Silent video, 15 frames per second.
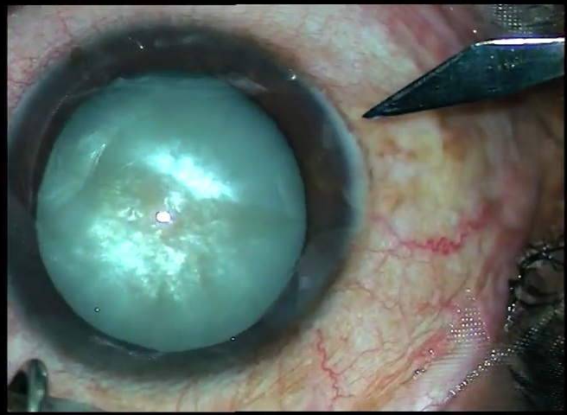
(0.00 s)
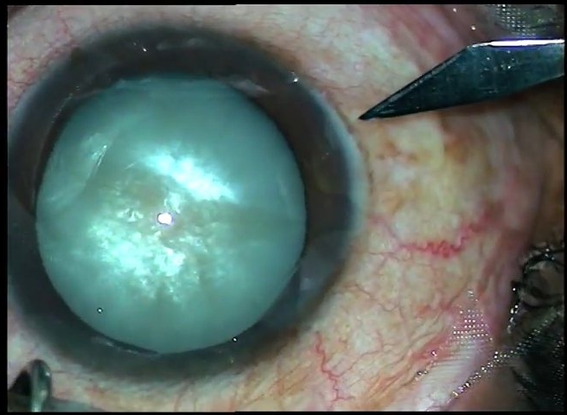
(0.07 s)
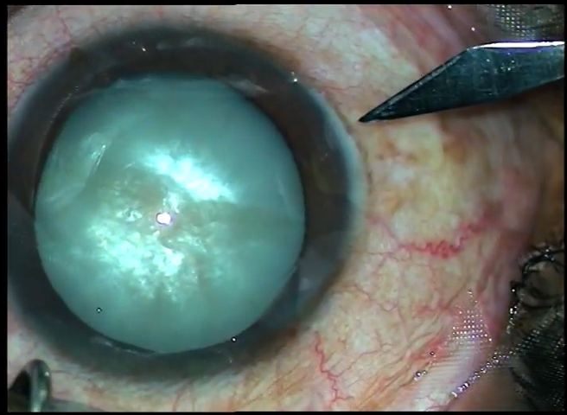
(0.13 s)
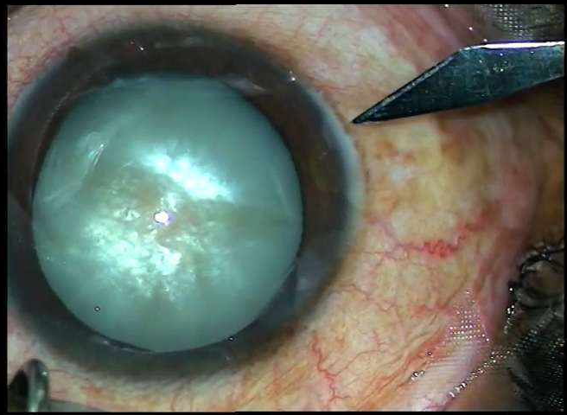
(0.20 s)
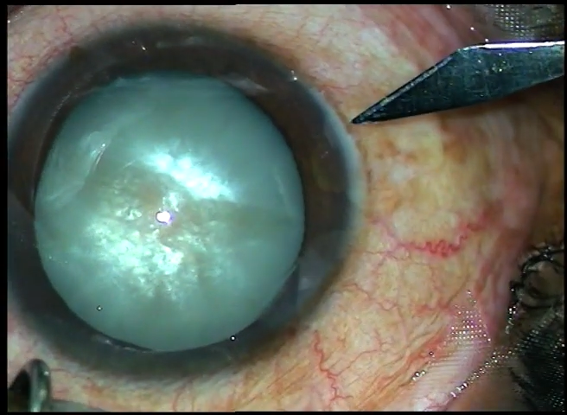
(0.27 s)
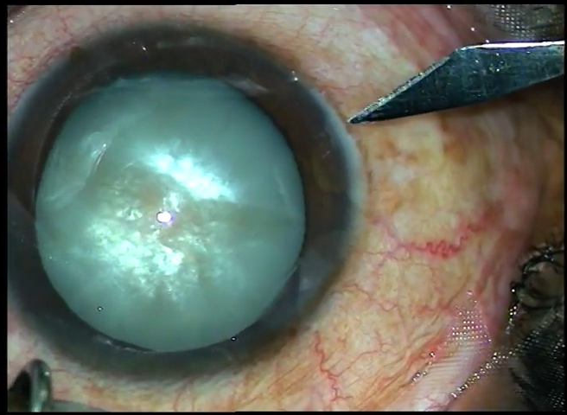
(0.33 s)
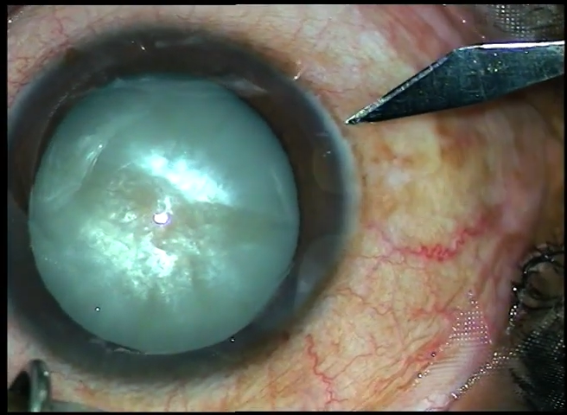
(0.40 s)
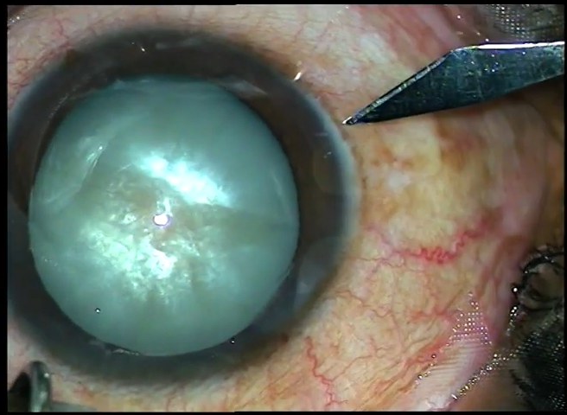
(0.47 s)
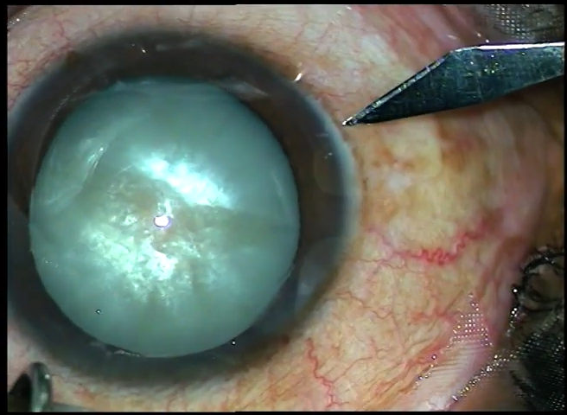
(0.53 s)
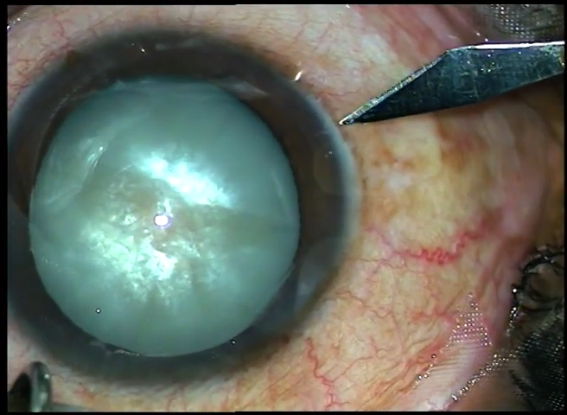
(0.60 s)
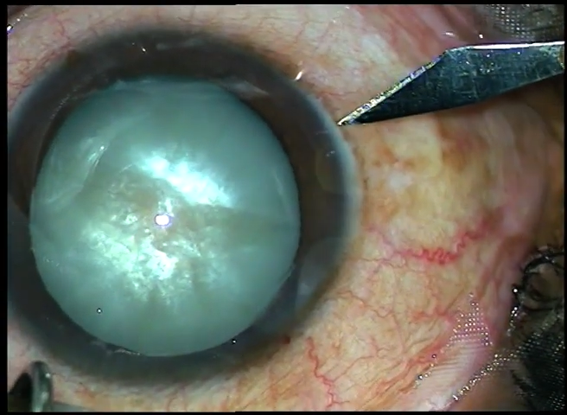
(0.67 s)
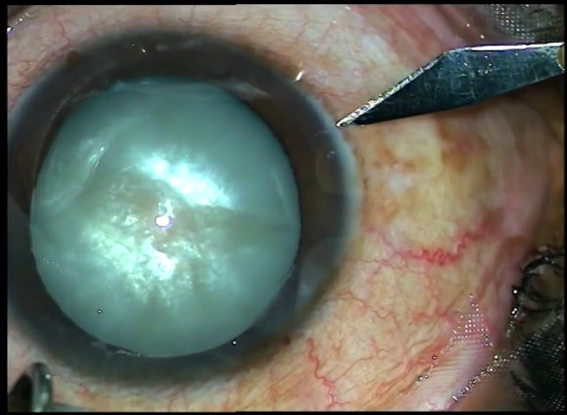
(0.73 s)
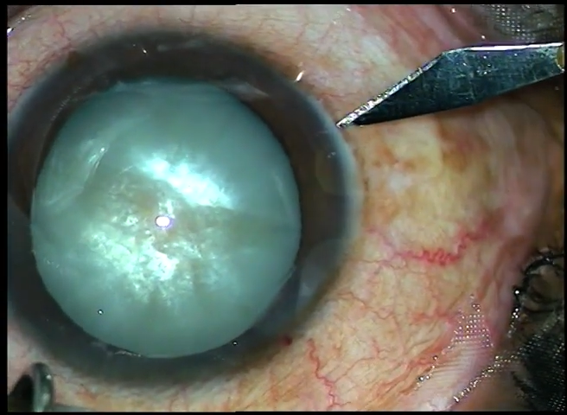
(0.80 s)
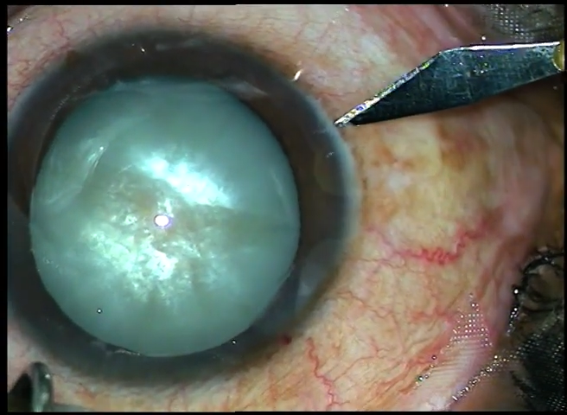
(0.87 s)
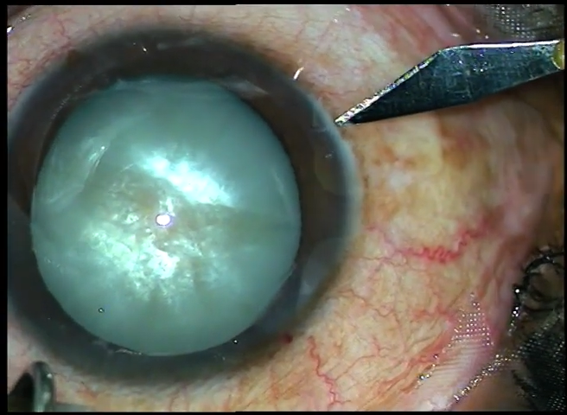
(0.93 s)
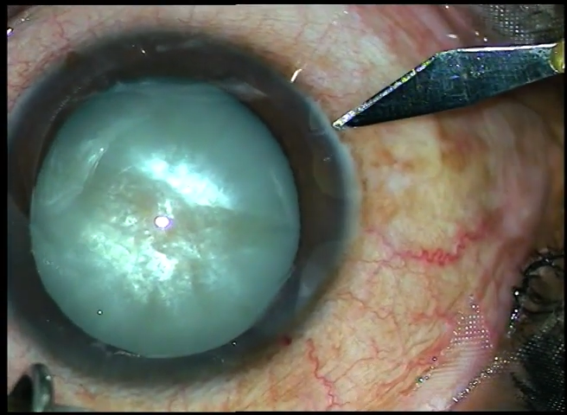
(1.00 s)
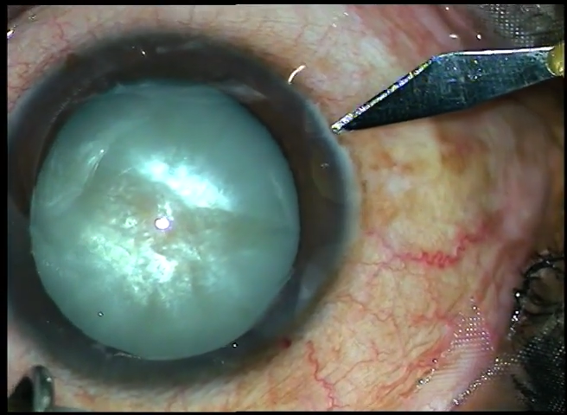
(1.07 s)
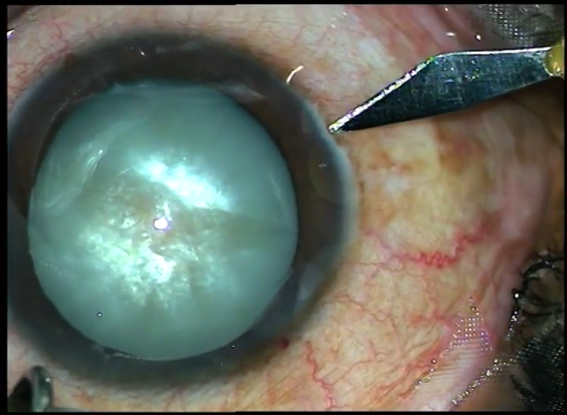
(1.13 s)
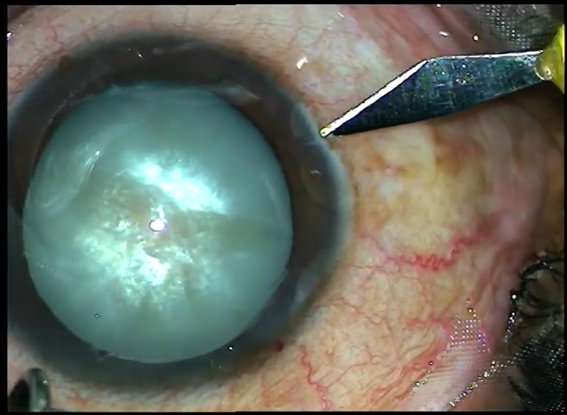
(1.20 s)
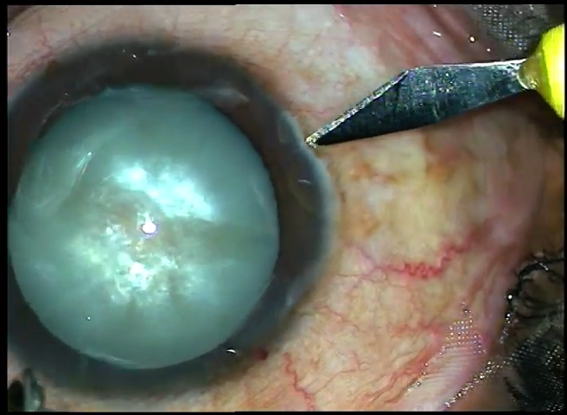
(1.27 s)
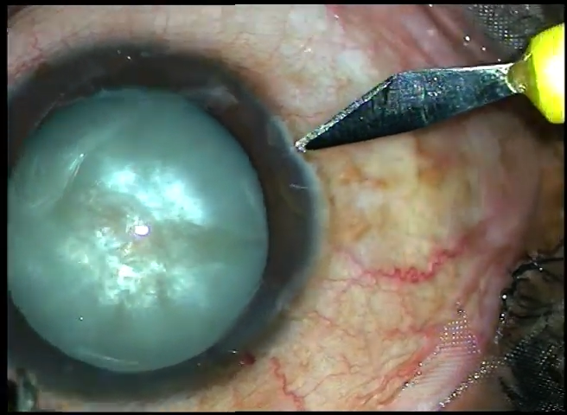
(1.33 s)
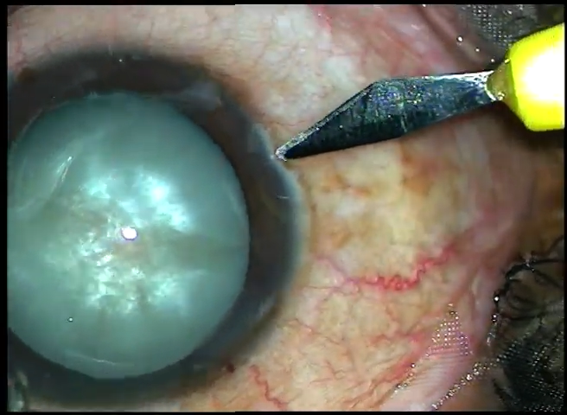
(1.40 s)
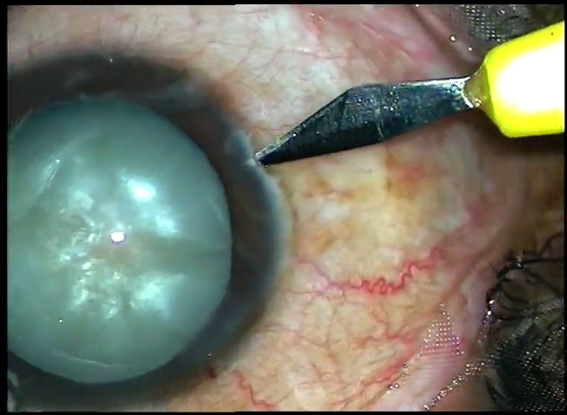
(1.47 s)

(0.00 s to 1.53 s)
And now, this